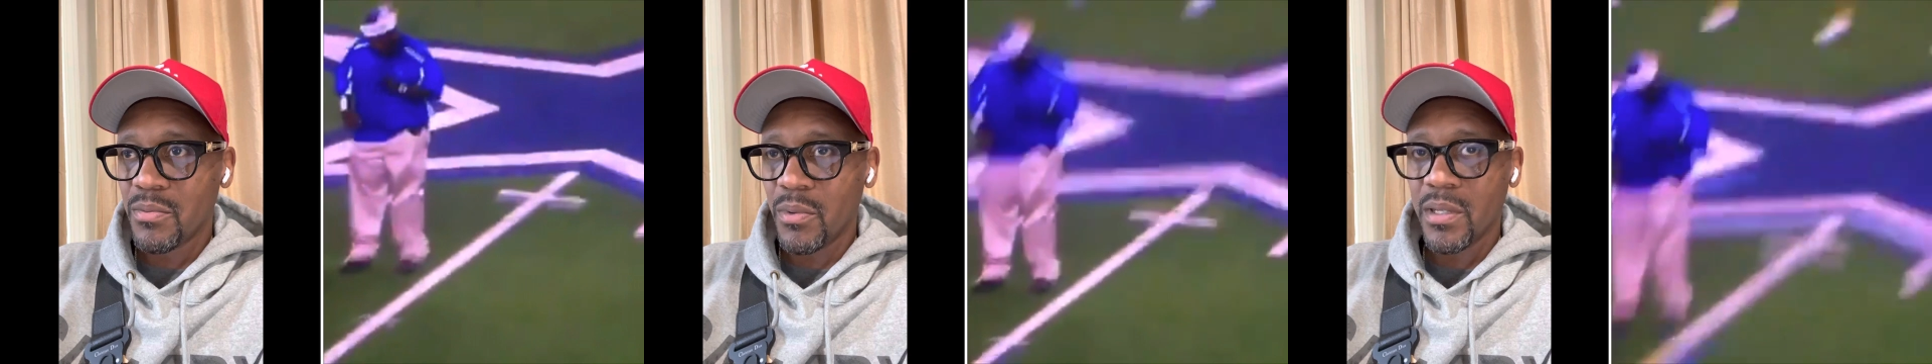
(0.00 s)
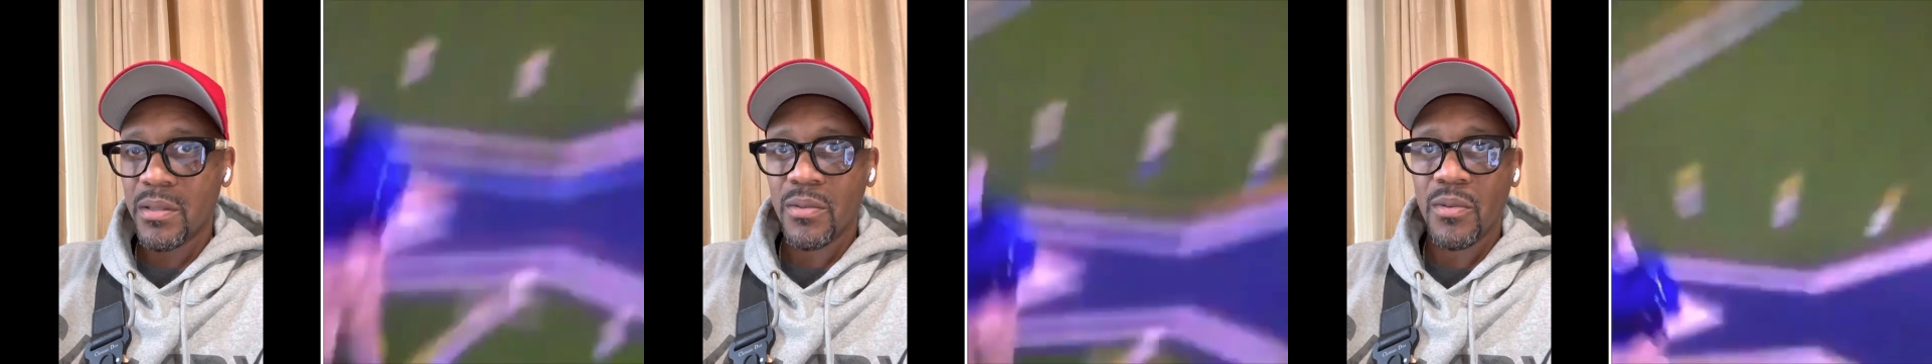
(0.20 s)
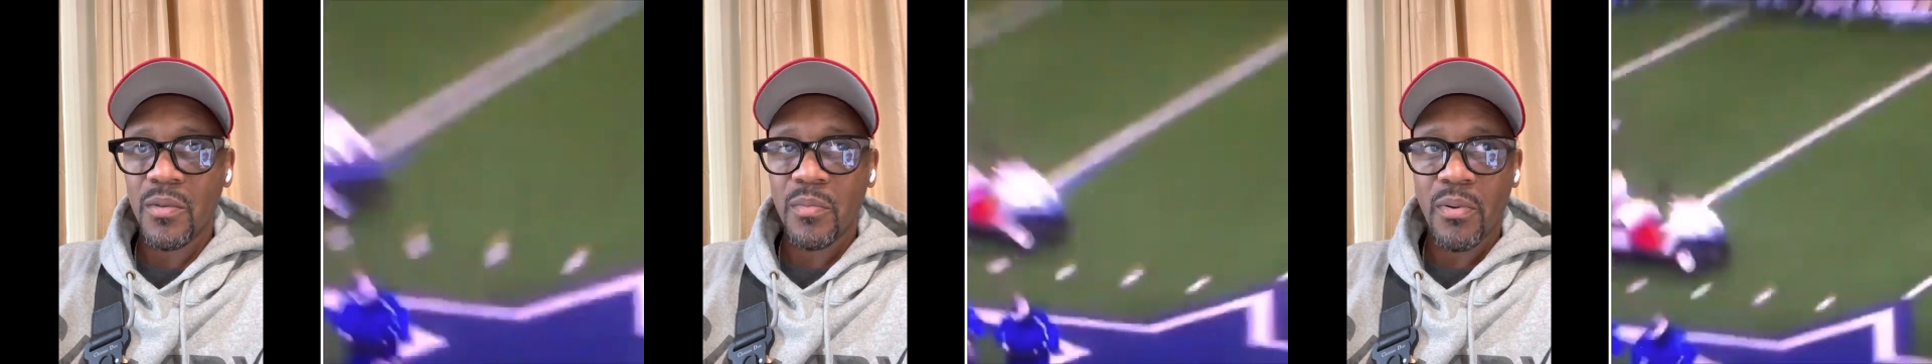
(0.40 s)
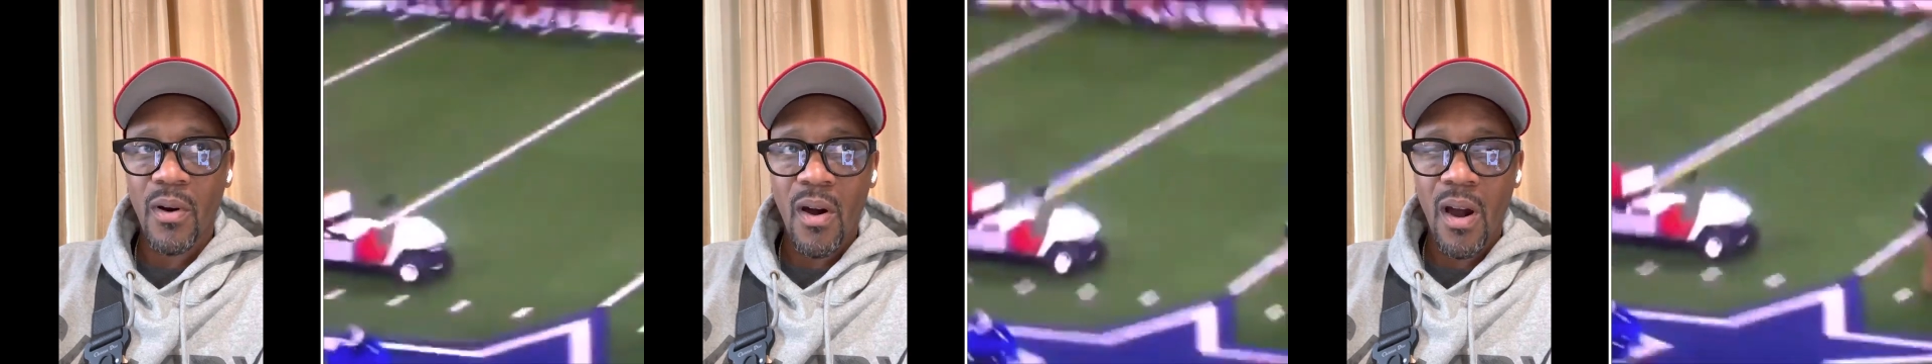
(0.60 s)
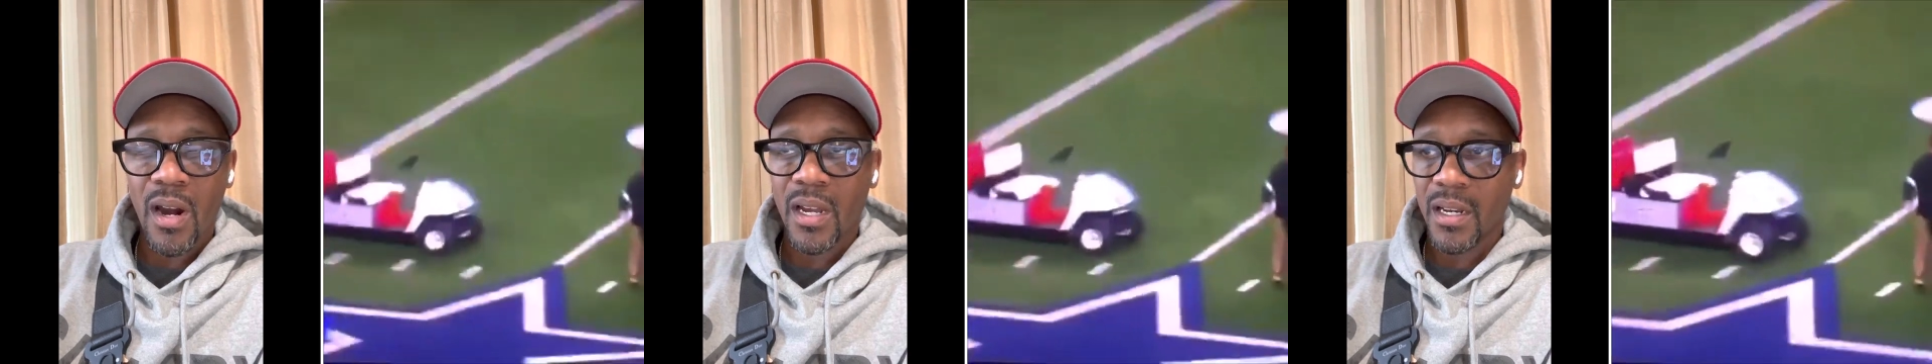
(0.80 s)
went through the
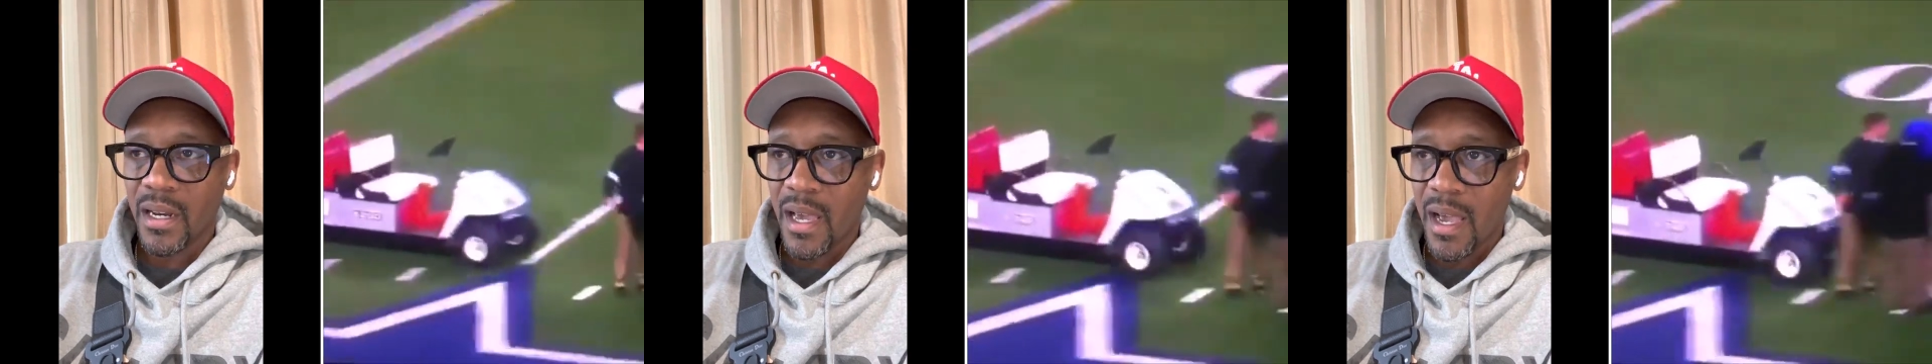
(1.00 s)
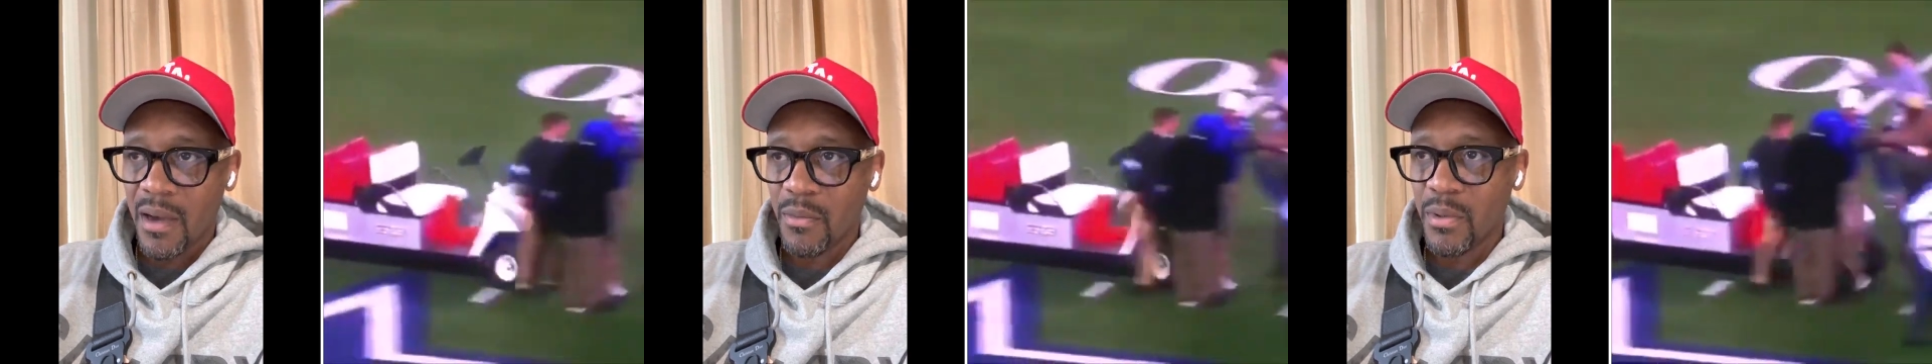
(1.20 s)
parking lot,